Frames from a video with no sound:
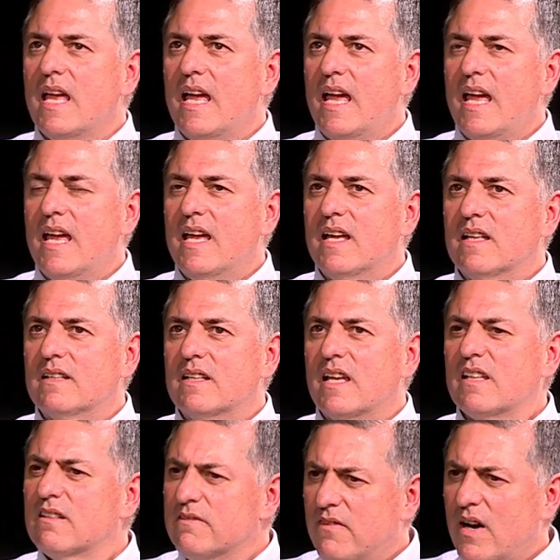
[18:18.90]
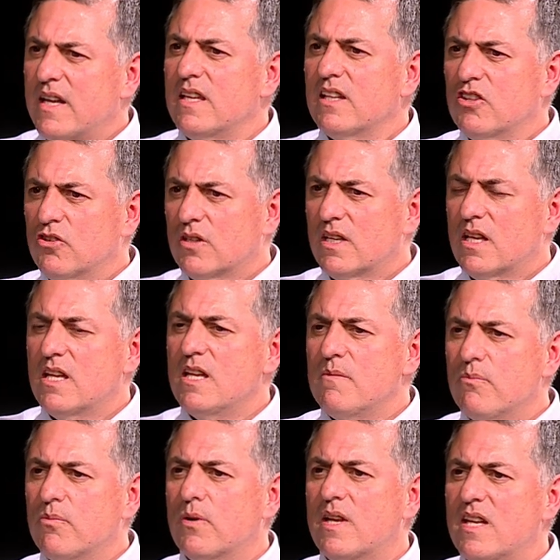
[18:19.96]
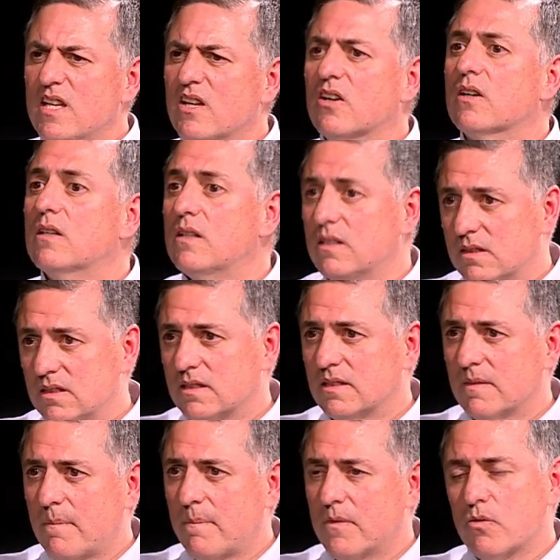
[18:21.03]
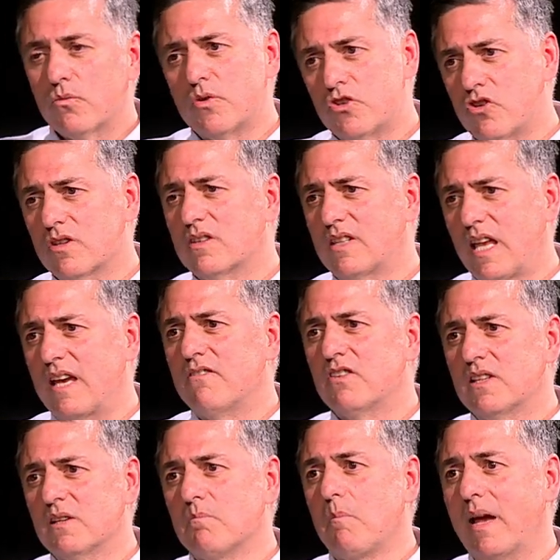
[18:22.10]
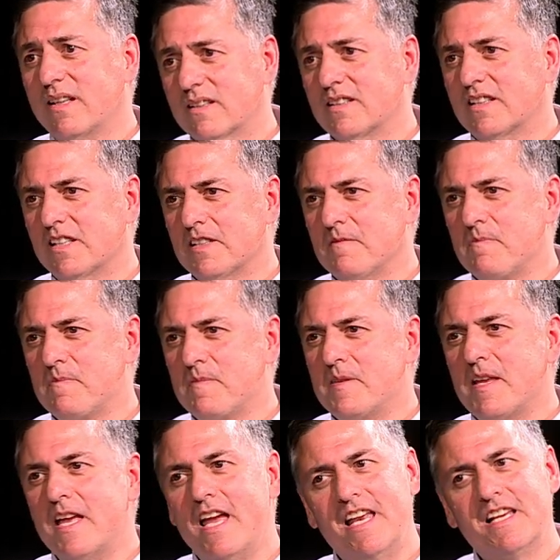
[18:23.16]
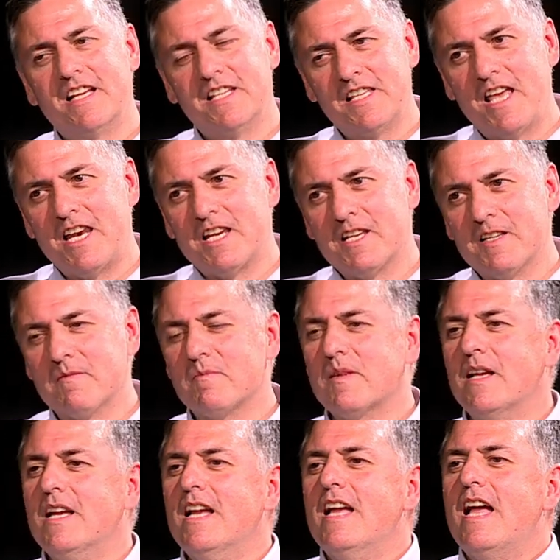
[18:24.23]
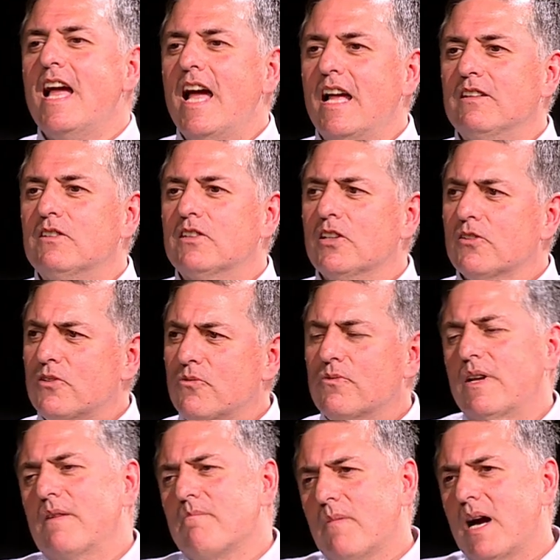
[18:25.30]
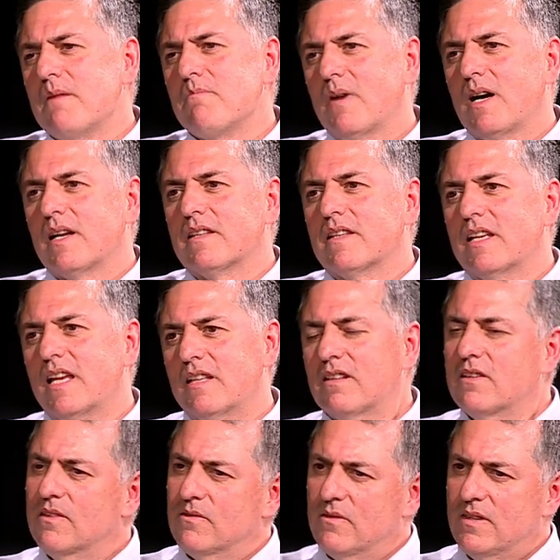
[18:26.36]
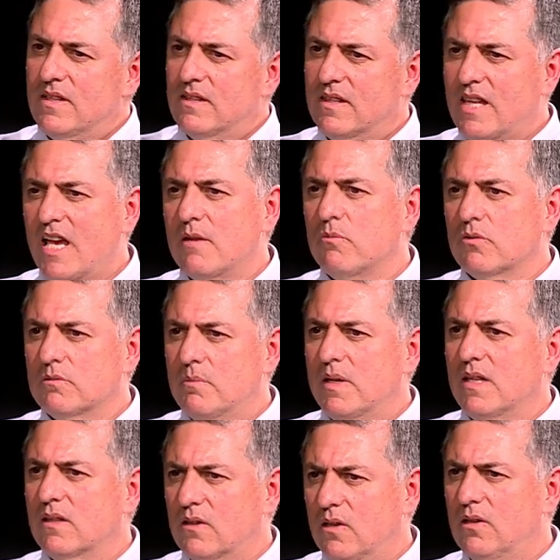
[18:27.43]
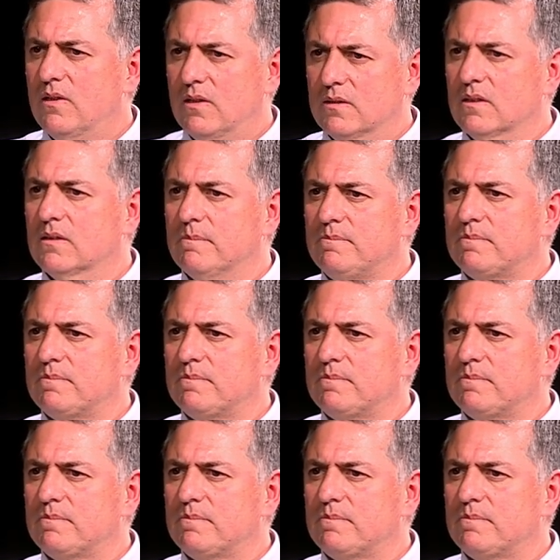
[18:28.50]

and is fighting to keep what he earned, mm -hmm. which is David the Mexican mm -hmm. in mm-hmm. Connecticut. And so, the, in my mind, it's these tables being turned, mm